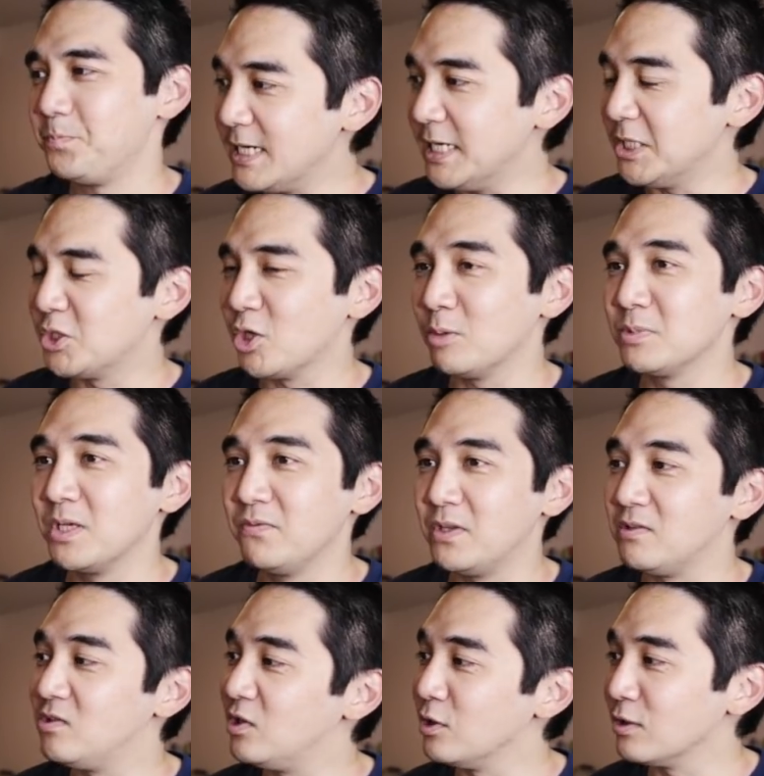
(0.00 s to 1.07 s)
In terms of the
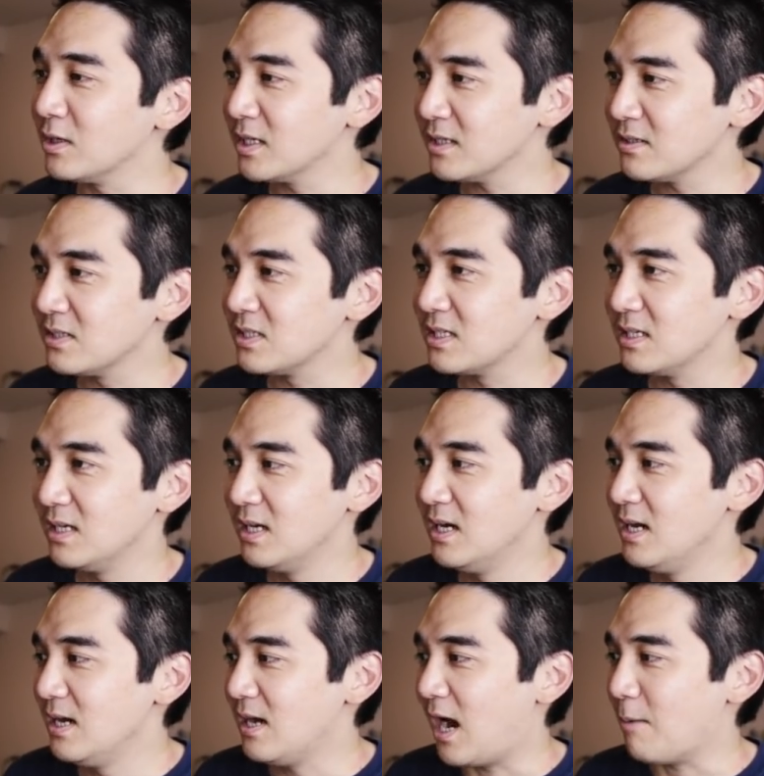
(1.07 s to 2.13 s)
tier list,
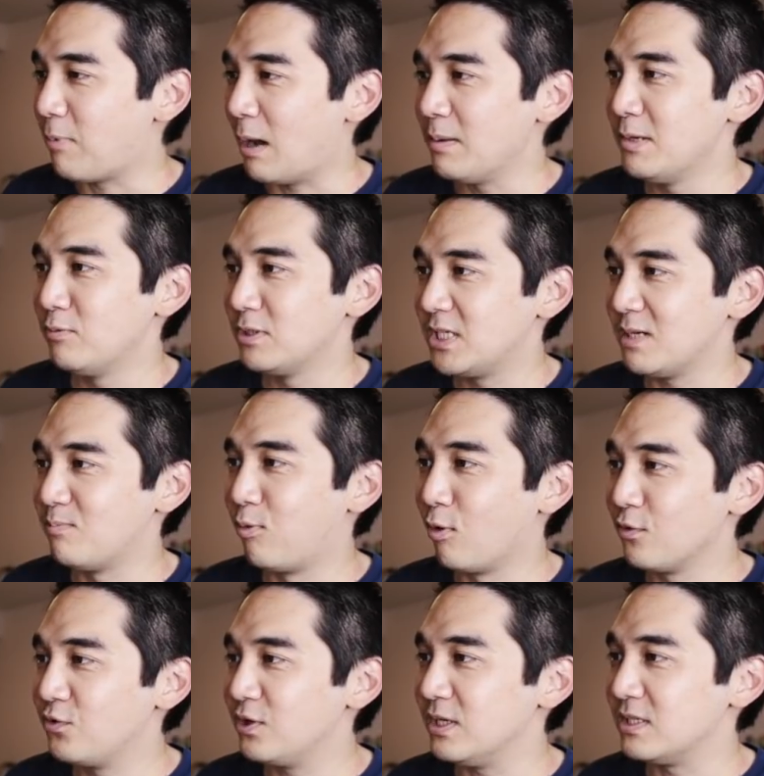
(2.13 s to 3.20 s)
I probably would say
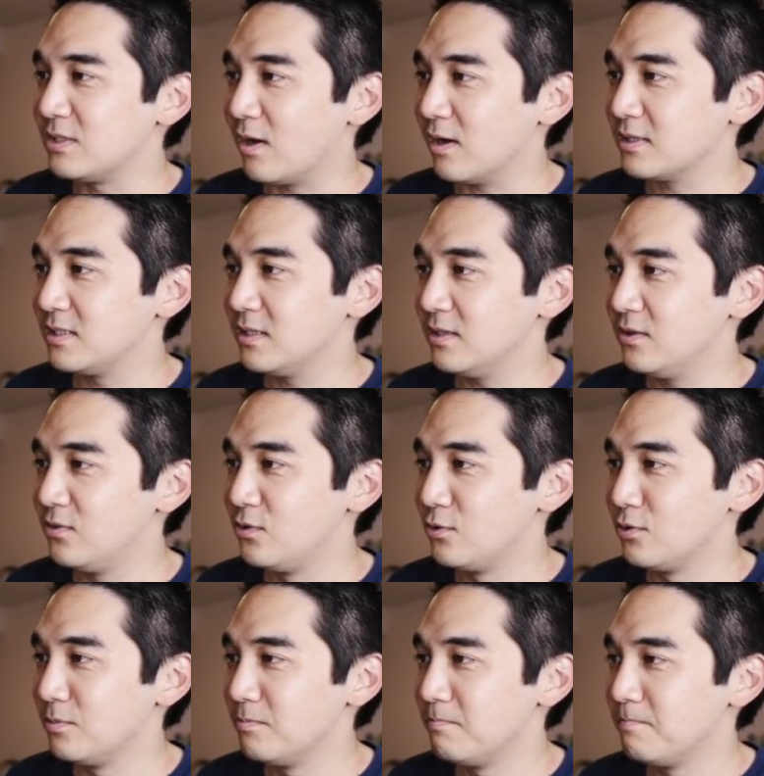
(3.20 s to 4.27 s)
Portuguese sausage.